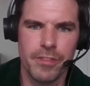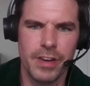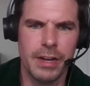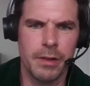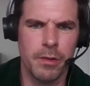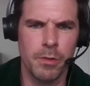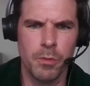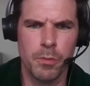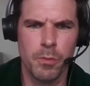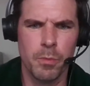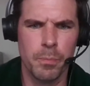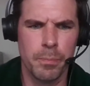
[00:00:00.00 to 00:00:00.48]

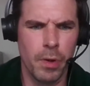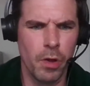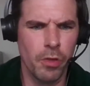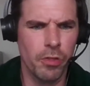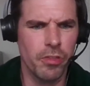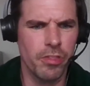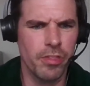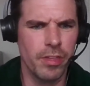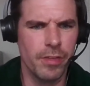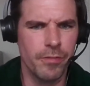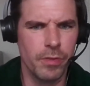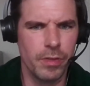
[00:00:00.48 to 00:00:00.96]
really
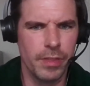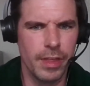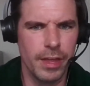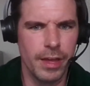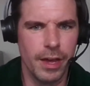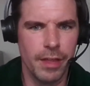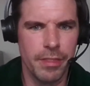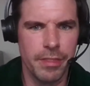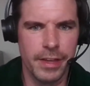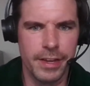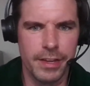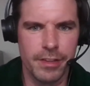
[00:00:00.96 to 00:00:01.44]
positive
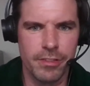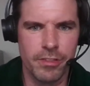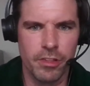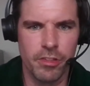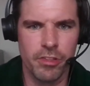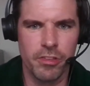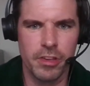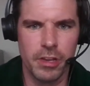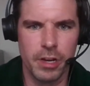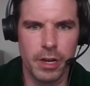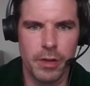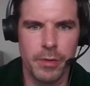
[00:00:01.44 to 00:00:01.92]
with it, I
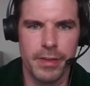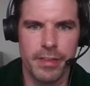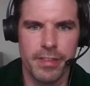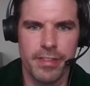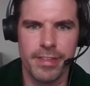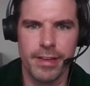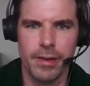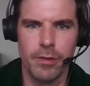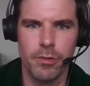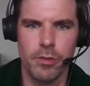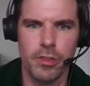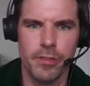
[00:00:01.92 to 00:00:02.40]
think, just,
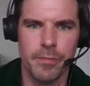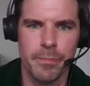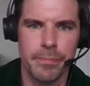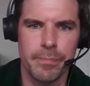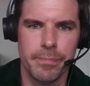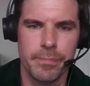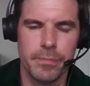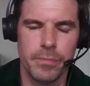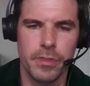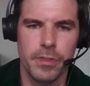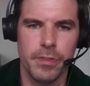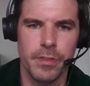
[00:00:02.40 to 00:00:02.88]
excel
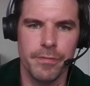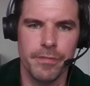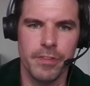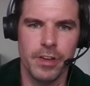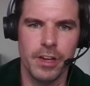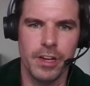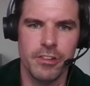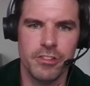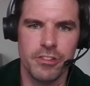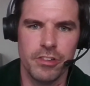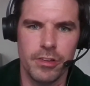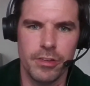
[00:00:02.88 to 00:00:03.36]
the
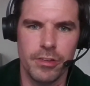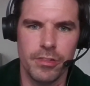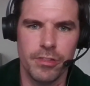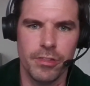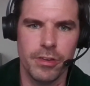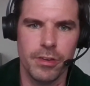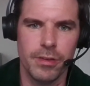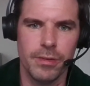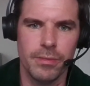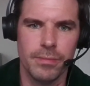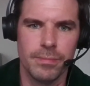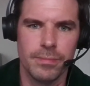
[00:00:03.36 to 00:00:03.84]

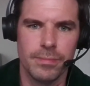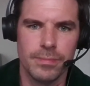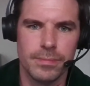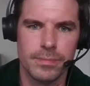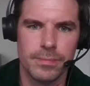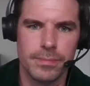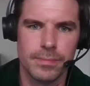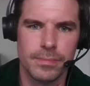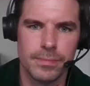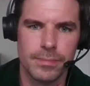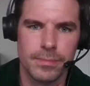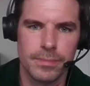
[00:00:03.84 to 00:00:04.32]
virtues and
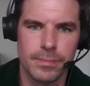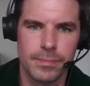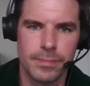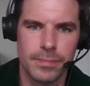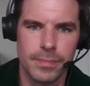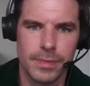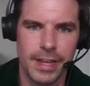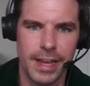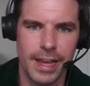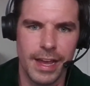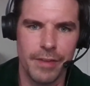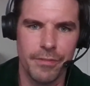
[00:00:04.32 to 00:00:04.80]

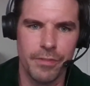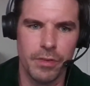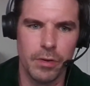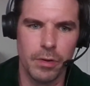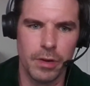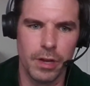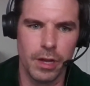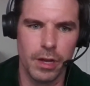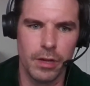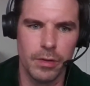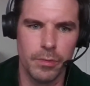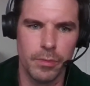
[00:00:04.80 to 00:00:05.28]
get
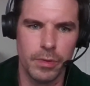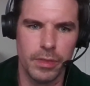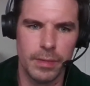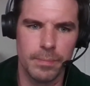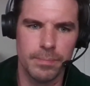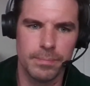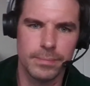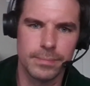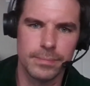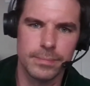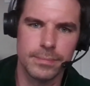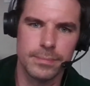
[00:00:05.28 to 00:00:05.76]
everyone going
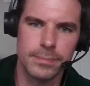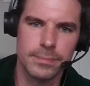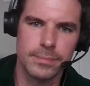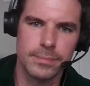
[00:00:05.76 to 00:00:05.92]
with it.